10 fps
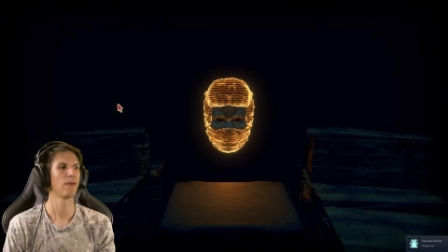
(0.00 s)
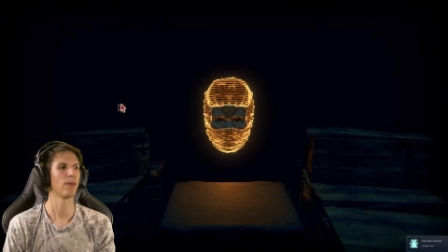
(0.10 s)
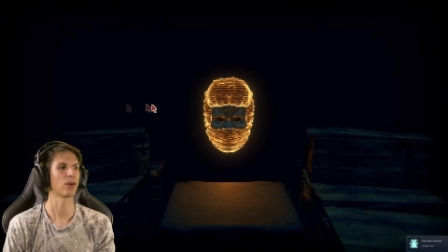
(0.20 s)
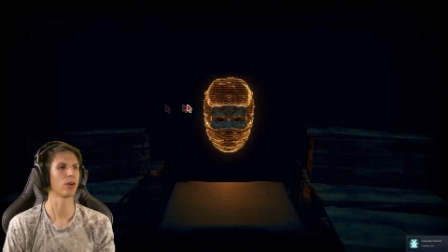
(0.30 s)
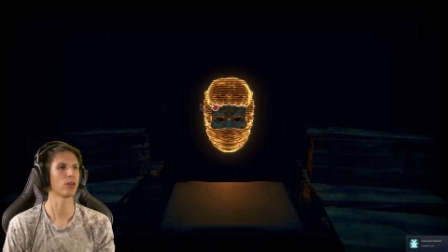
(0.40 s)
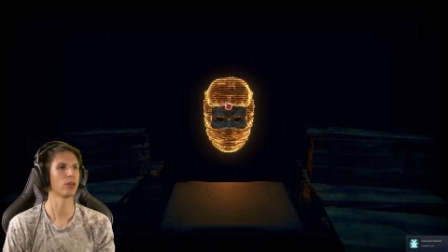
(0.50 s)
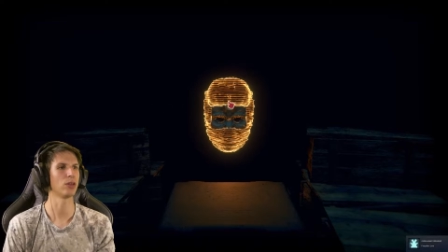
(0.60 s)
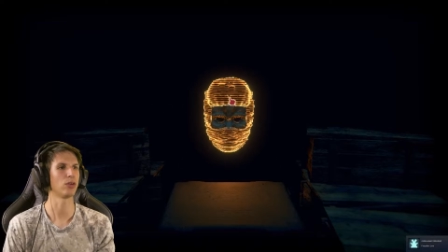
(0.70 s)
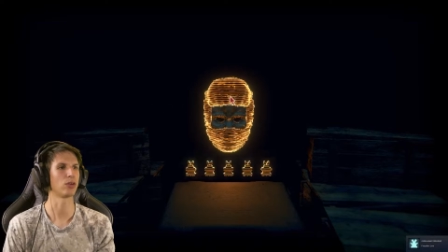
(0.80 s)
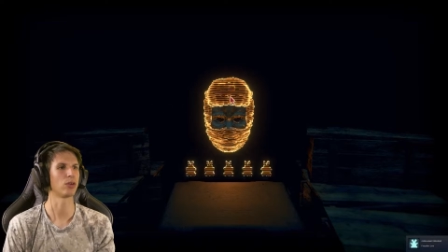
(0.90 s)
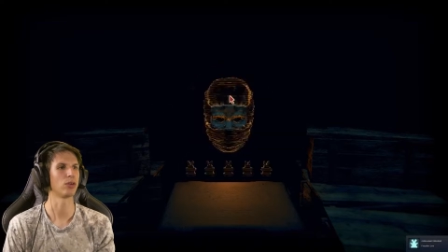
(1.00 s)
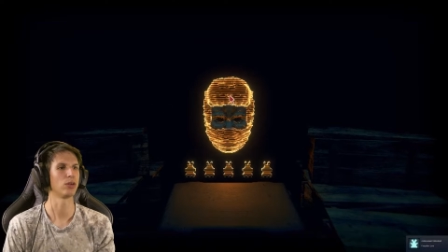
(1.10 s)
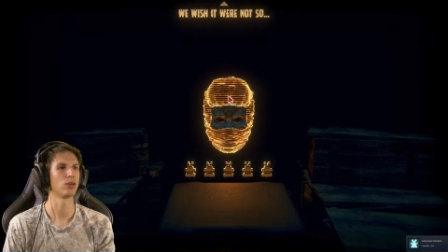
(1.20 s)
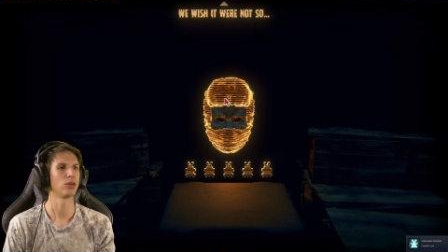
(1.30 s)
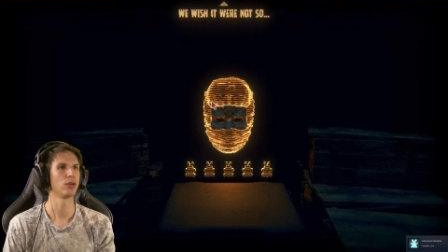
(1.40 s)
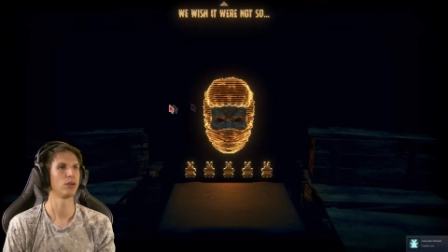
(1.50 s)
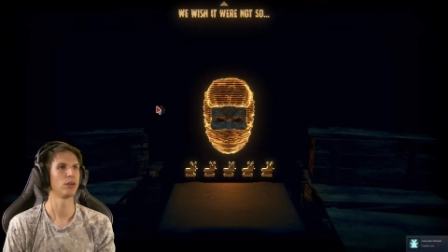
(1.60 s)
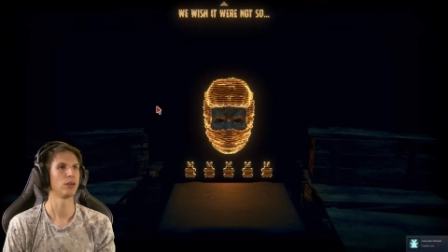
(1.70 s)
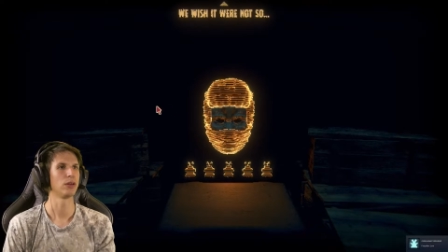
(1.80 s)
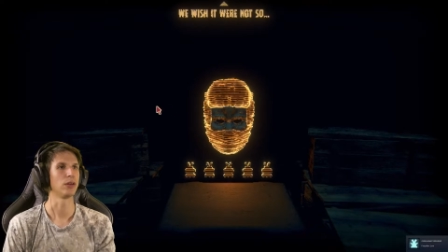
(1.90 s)
Forgotten lore.
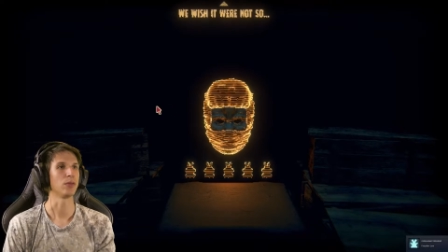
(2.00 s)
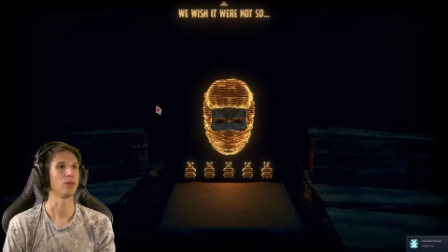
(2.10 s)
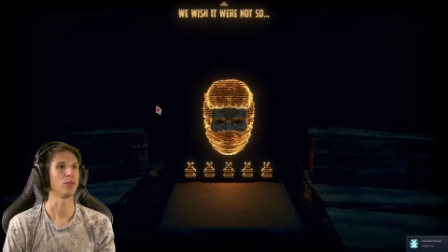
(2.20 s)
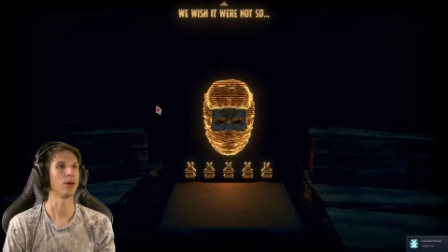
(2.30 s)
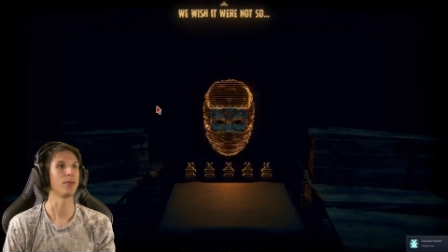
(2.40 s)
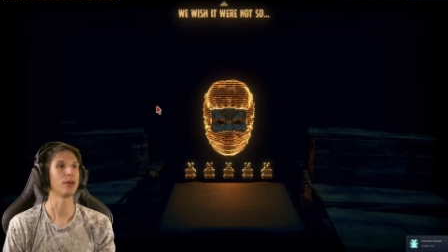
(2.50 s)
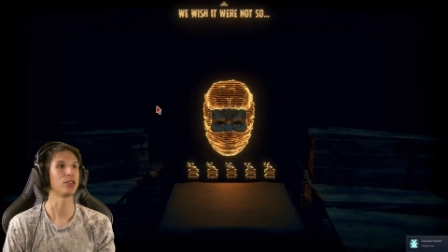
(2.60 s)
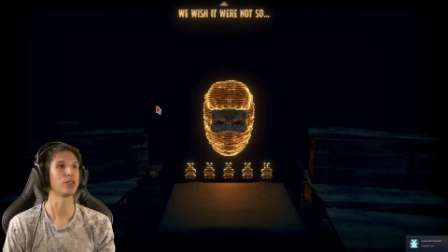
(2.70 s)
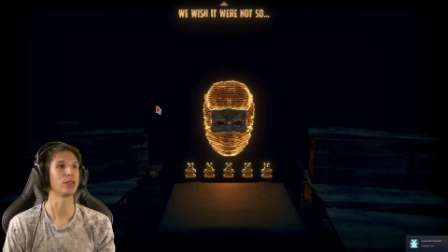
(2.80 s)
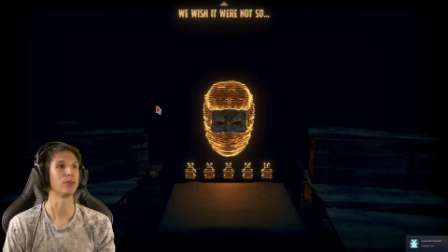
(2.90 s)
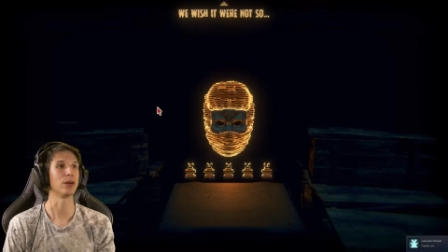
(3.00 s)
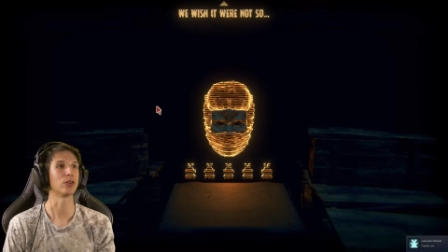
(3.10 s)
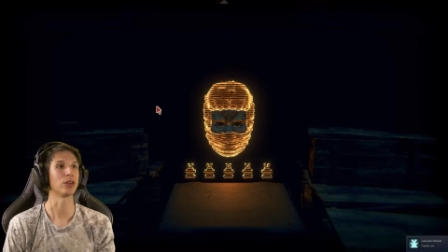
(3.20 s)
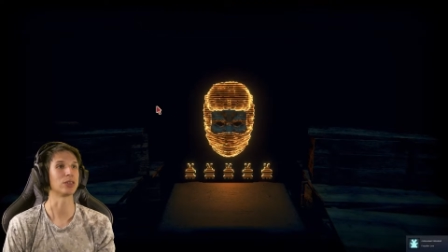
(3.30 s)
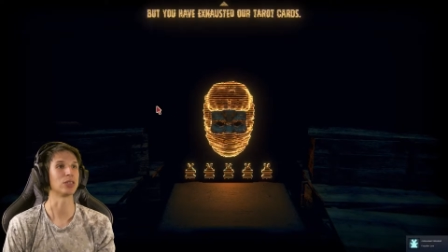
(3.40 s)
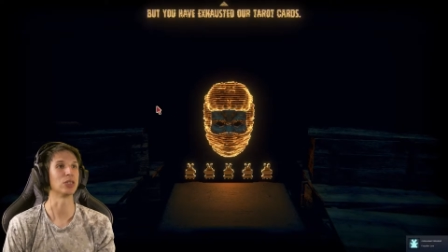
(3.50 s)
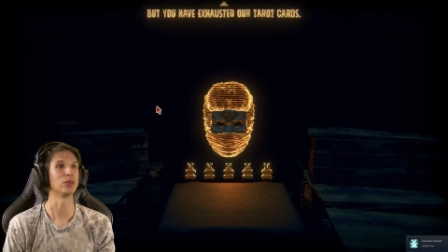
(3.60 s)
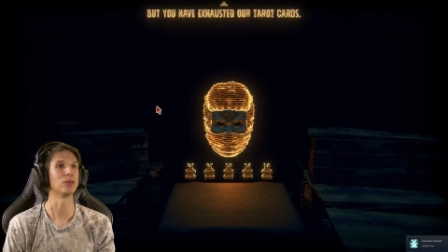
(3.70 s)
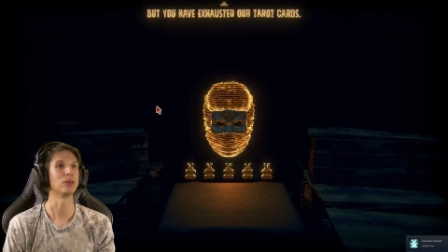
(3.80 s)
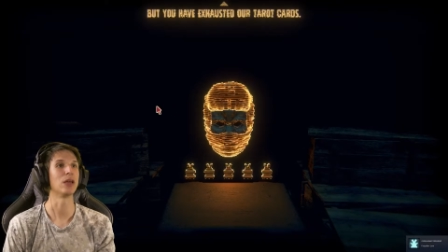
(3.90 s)
We wish it were not so,